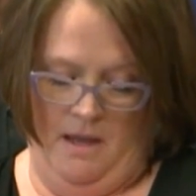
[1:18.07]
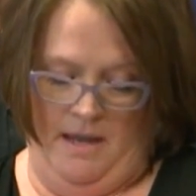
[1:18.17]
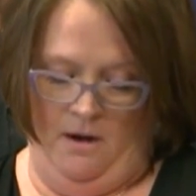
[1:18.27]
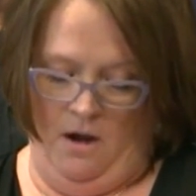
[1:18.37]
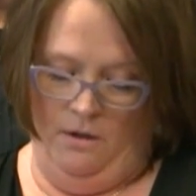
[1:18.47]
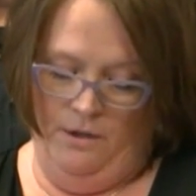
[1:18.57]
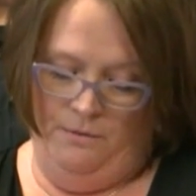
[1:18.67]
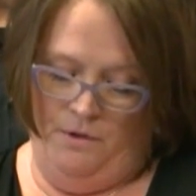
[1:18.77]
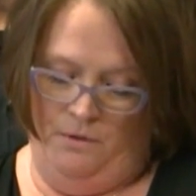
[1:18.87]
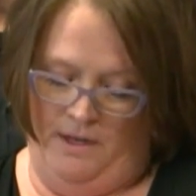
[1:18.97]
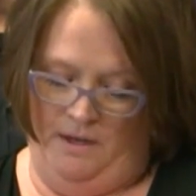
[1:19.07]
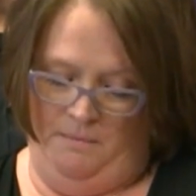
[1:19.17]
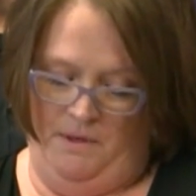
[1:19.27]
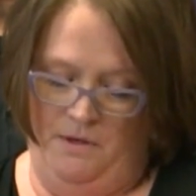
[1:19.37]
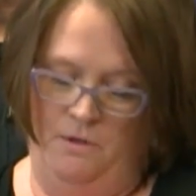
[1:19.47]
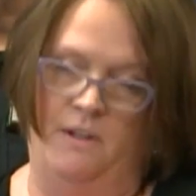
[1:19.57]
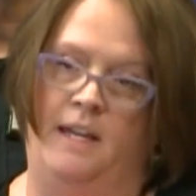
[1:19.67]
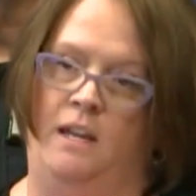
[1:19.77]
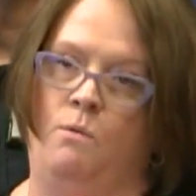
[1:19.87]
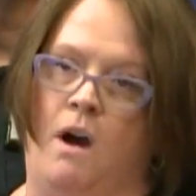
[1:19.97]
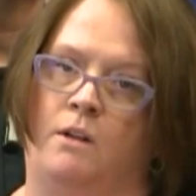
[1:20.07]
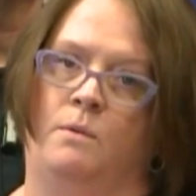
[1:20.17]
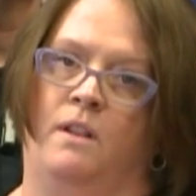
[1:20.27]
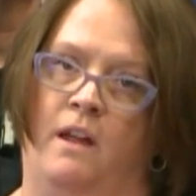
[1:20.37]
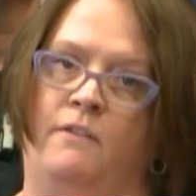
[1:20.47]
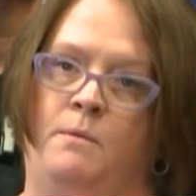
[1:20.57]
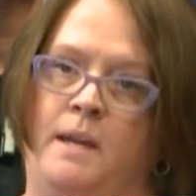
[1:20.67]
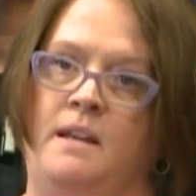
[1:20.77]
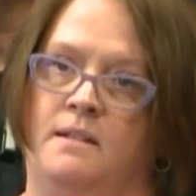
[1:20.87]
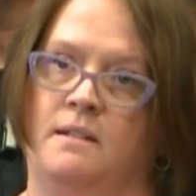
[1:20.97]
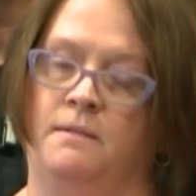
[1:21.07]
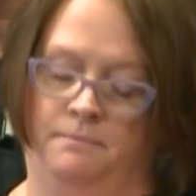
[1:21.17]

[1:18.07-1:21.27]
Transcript: And all who knew him knew that he walked with love and peace.